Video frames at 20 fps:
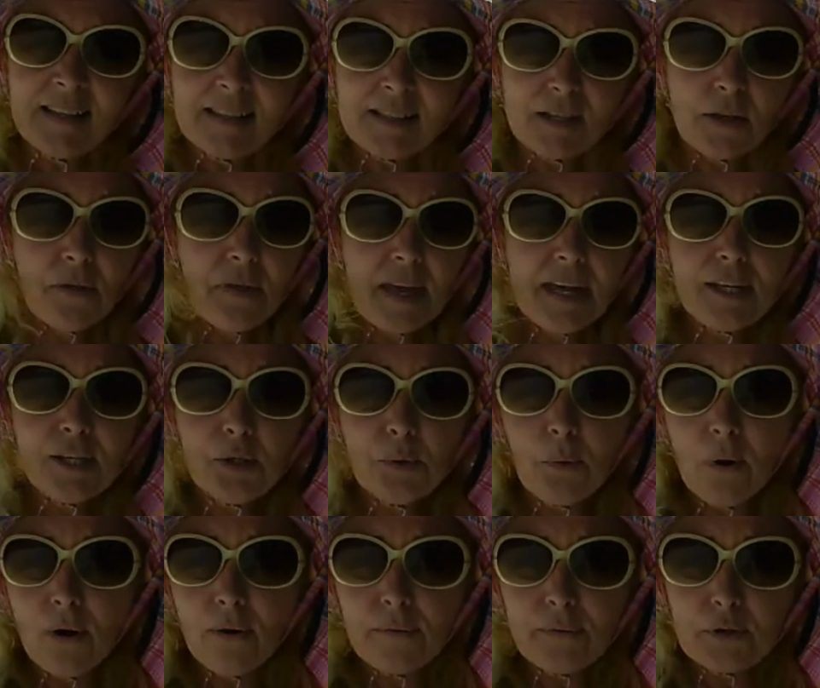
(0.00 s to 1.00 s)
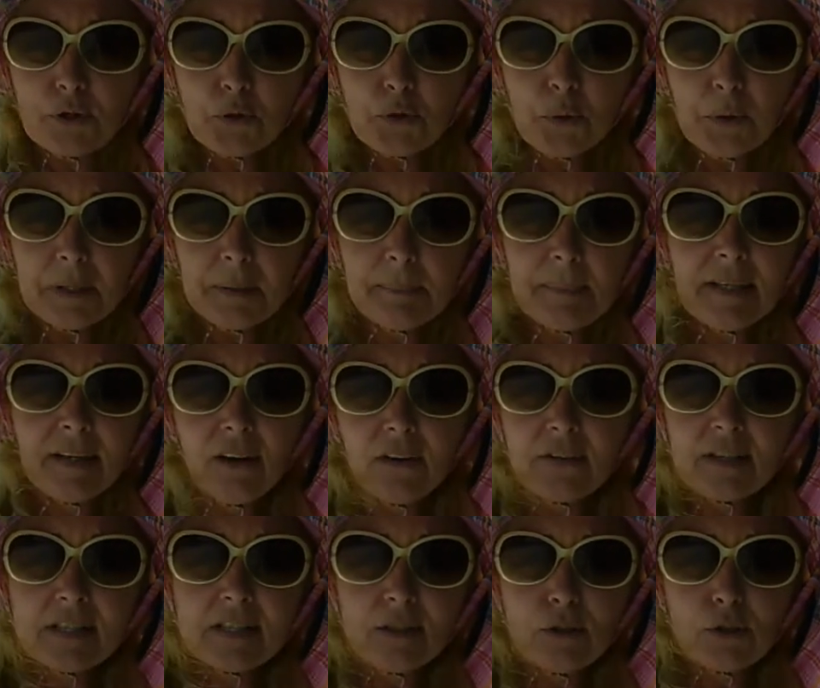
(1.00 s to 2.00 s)
So thank you all for joining me on
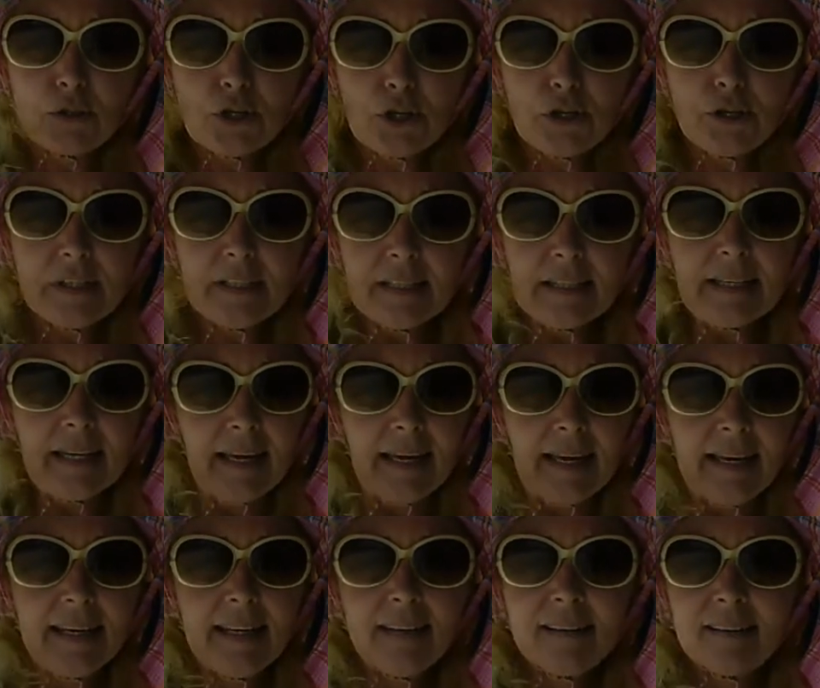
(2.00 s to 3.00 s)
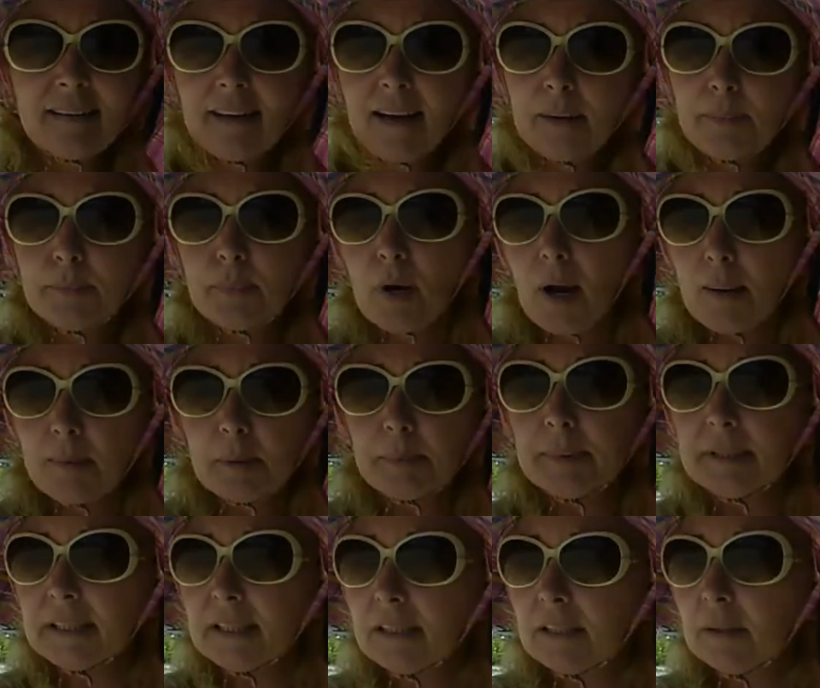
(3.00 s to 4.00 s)
this little journey today. I'm
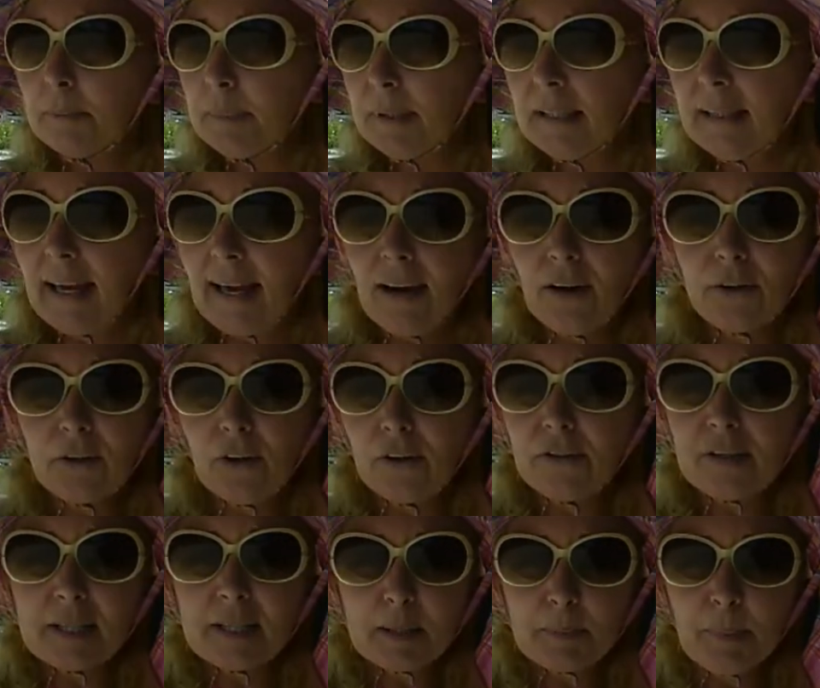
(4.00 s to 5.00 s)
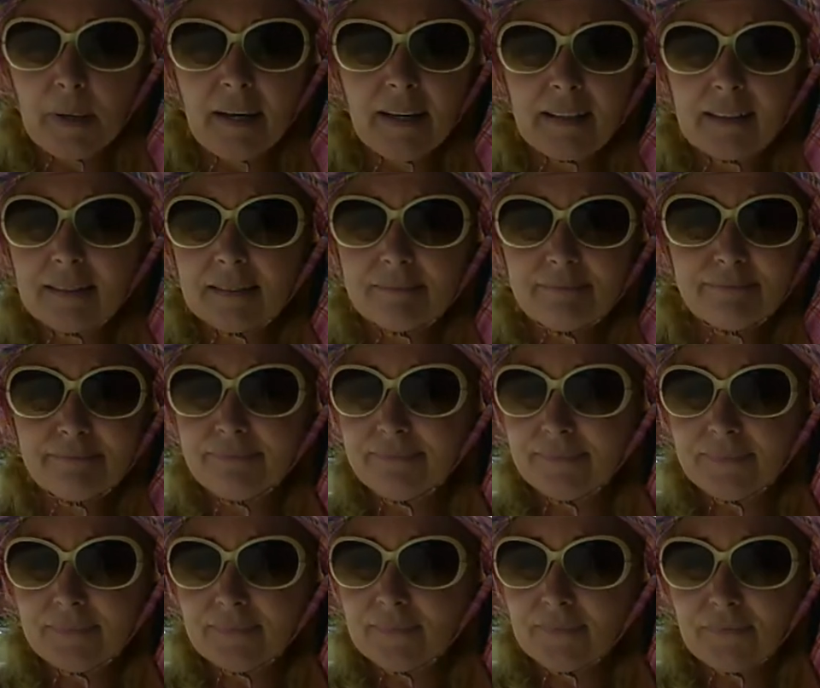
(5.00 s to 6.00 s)
probably going to be out on this bike
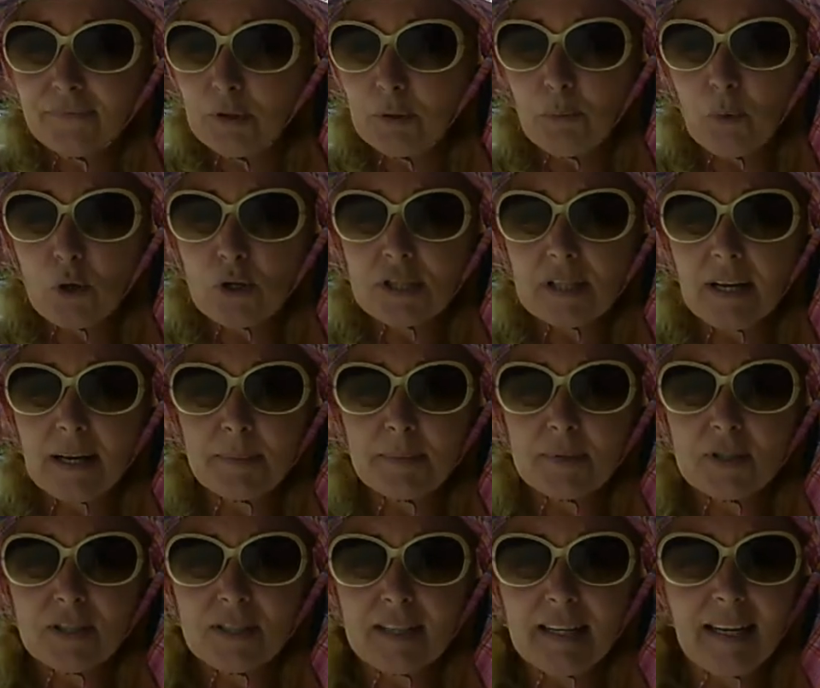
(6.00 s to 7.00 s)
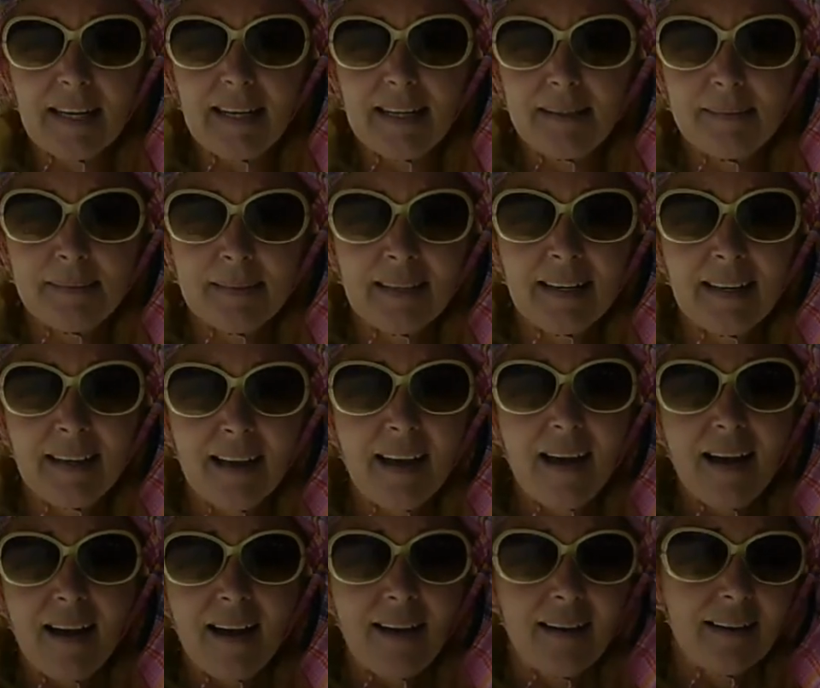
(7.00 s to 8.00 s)
a few more times today.
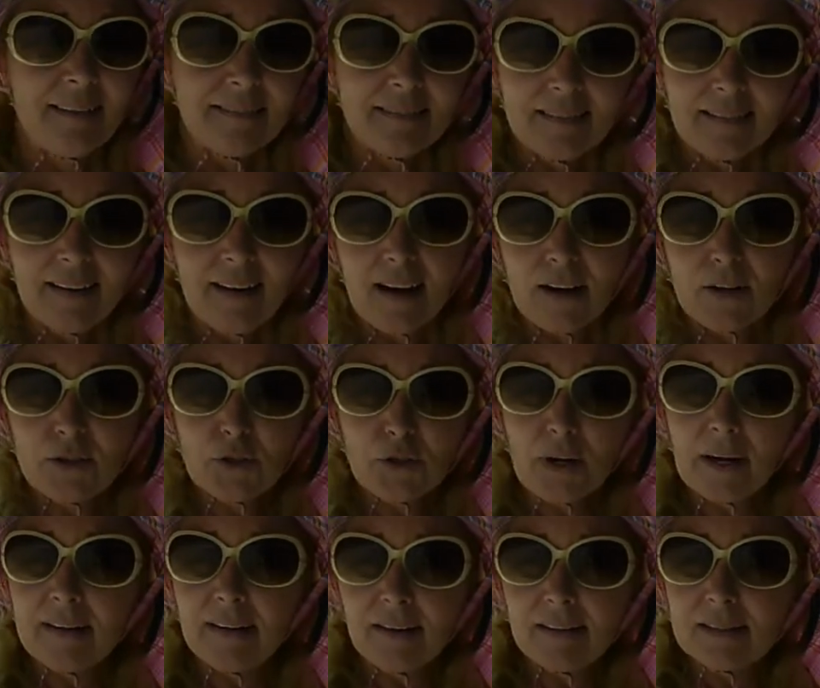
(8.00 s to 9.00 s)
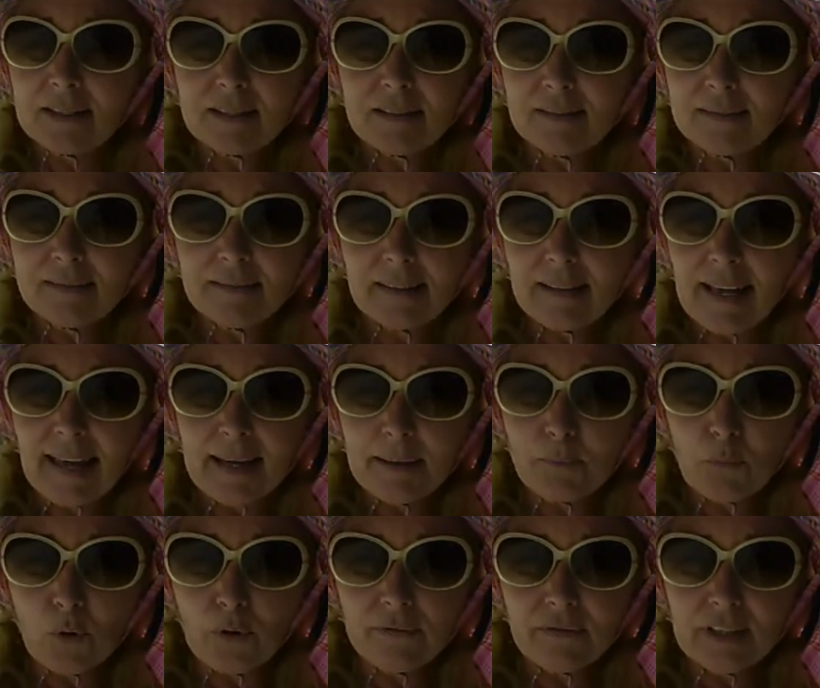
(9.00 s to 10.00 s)
I'll try not to add
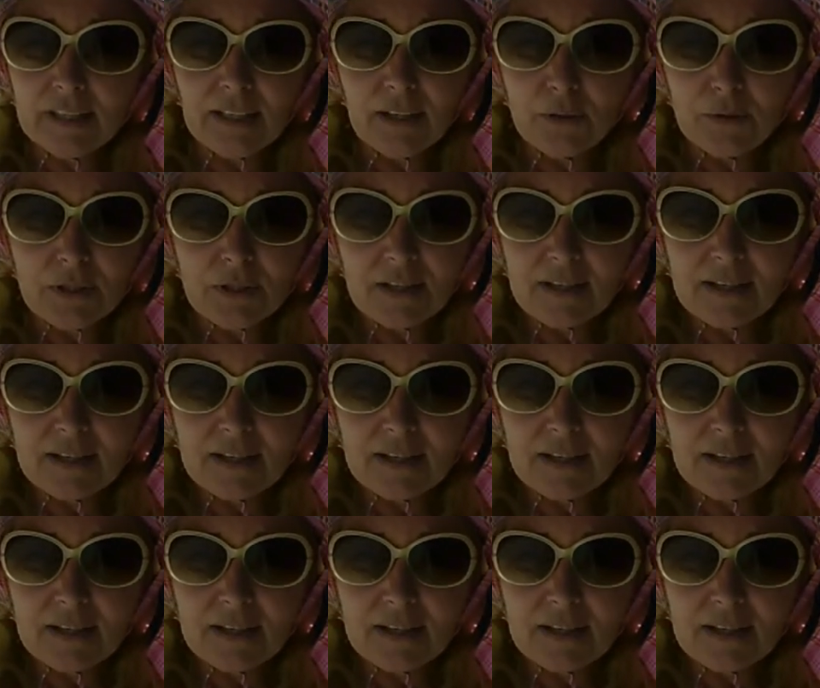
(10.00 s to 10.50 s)
more video to